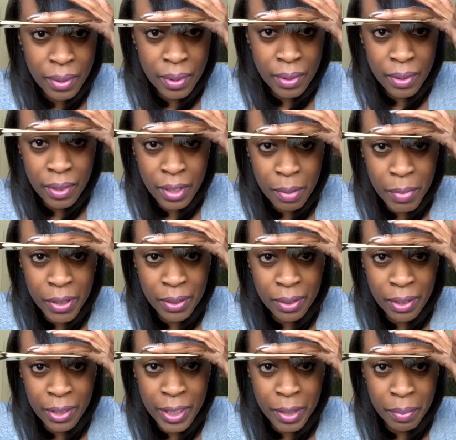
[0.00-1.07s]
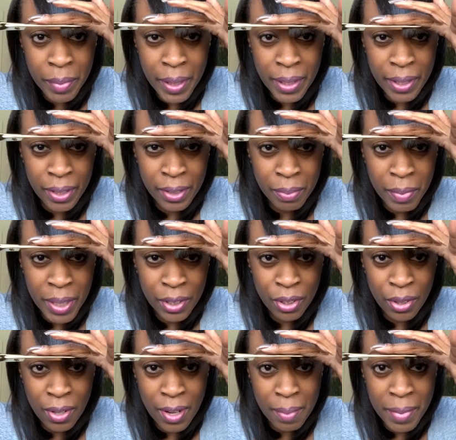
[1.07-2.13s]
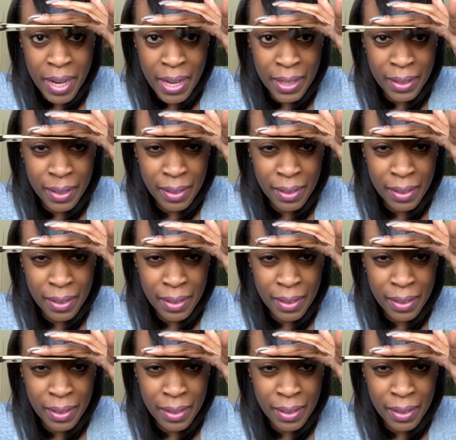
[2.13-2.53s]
So I'm gonna look in the mirror to make sure I'm not,